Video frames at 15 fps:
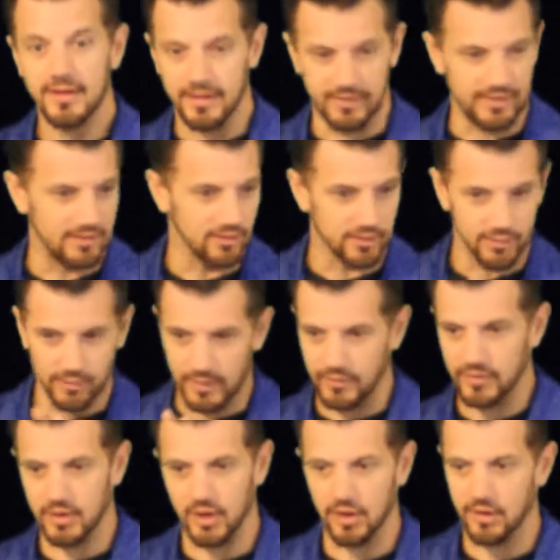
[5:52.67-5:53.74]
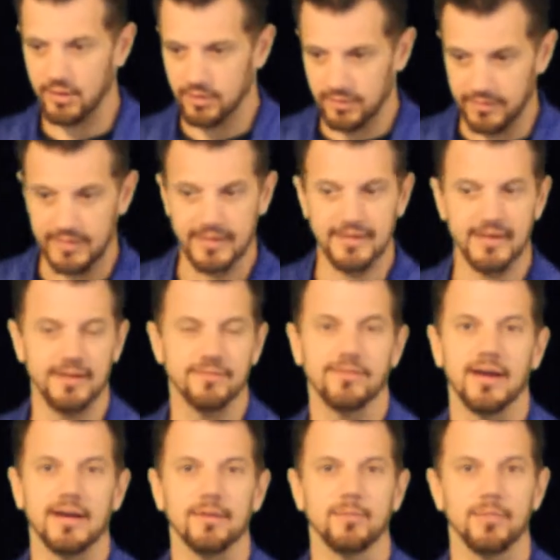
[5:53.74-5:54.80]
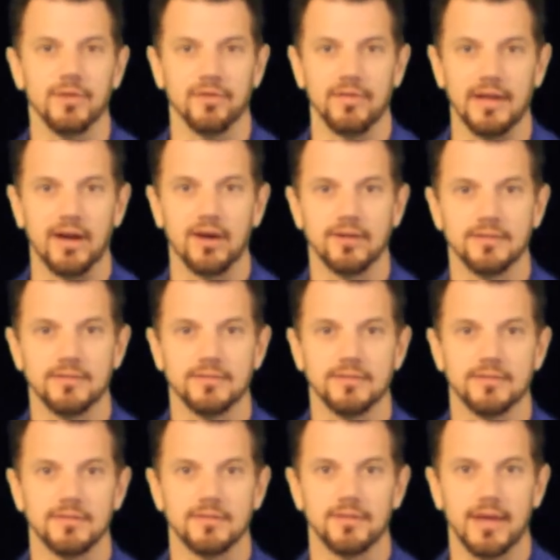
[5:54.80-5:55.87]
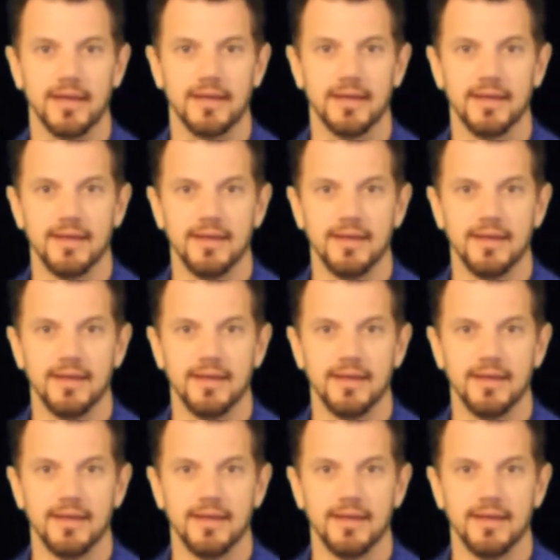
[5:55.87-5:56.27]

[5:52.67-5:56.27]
And they look around the car and they identify them. There they are. Okay?